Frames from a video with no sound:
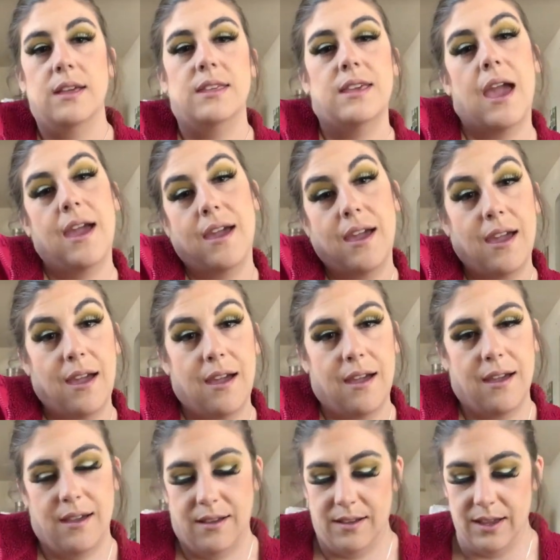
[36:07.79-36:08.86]
Yeah.
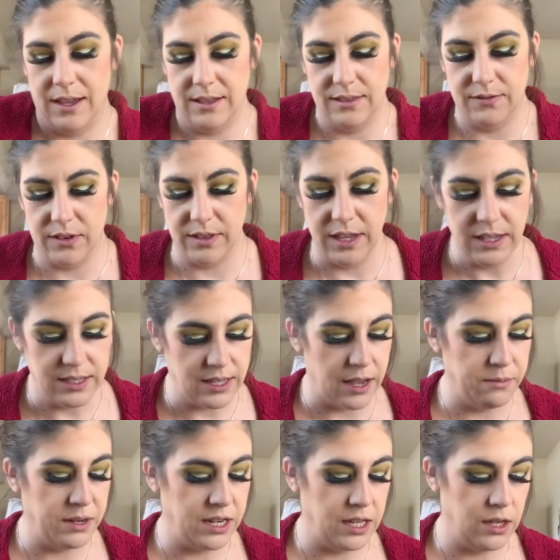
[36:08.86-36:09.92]
And for this, I'm
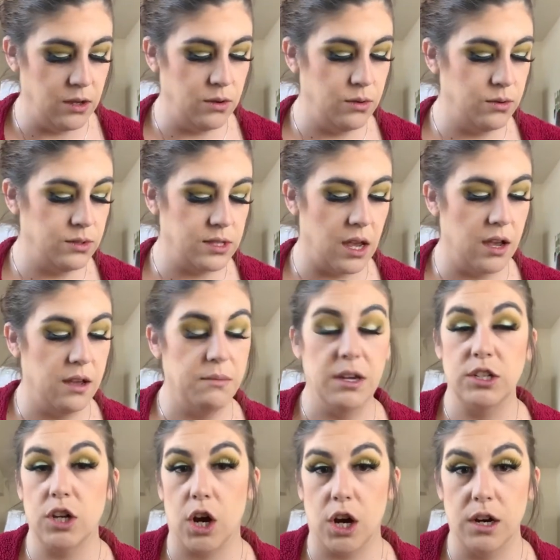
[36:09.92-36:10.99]
going to use a
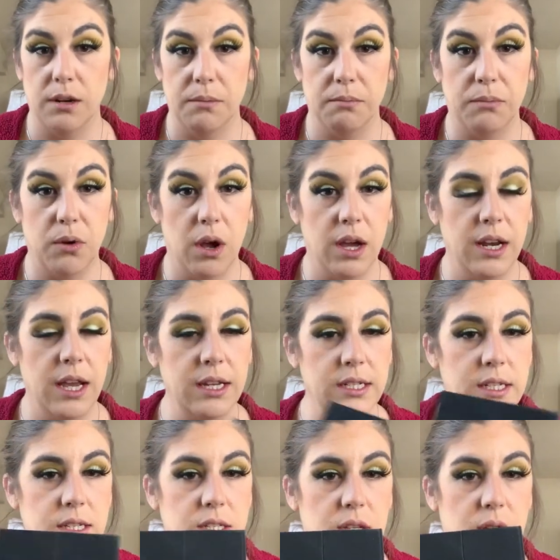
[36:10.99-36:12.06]
Tarte product.
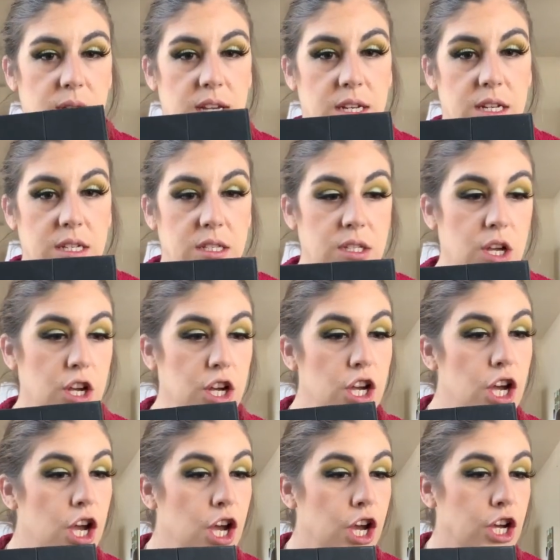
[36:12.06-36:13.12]
So it is a
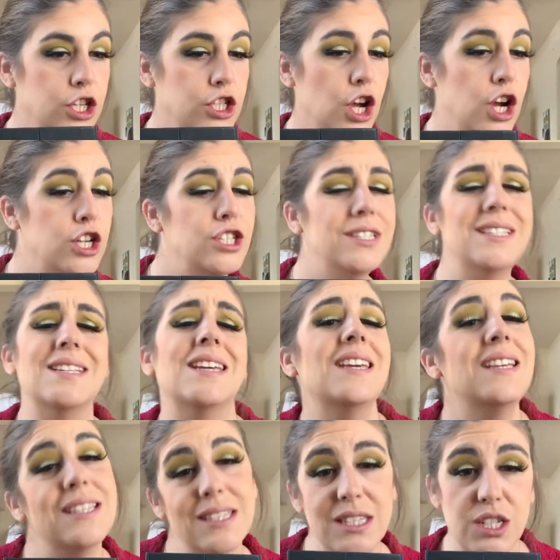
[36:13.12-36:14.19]

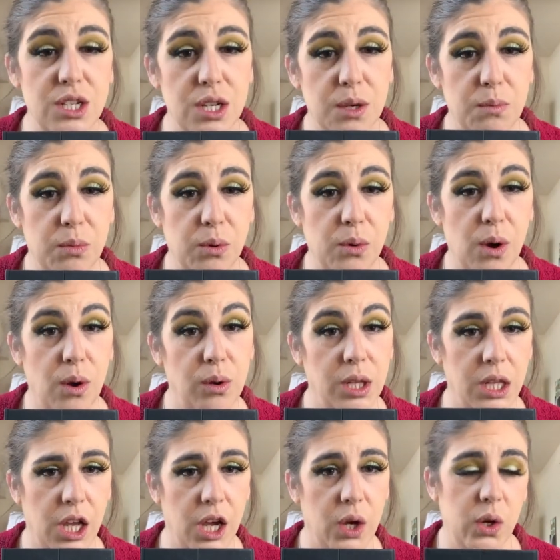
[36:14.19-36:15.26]
Tarteist Pro
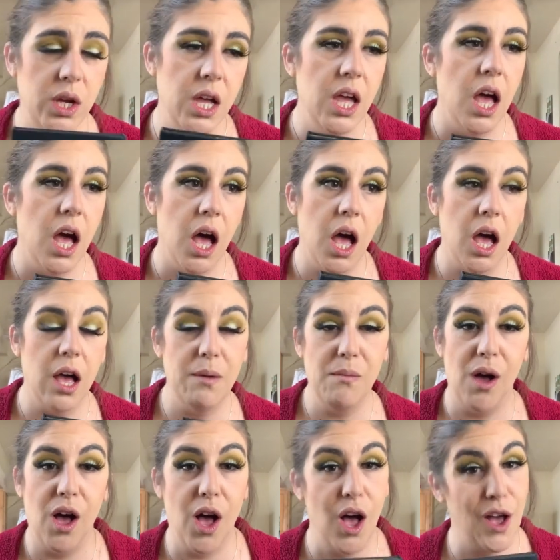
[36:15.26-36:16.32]
Glow.
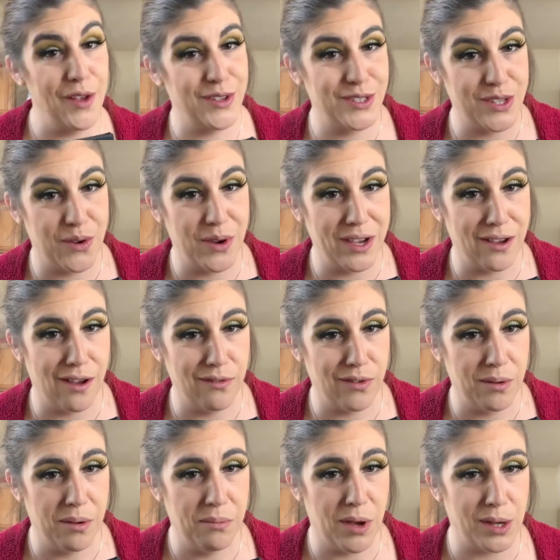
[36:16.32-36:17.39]
Also, I got
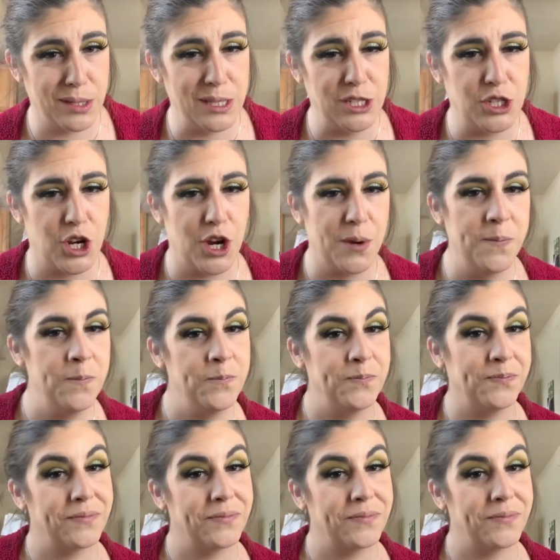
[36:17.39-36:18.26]
from a BoxyCharm.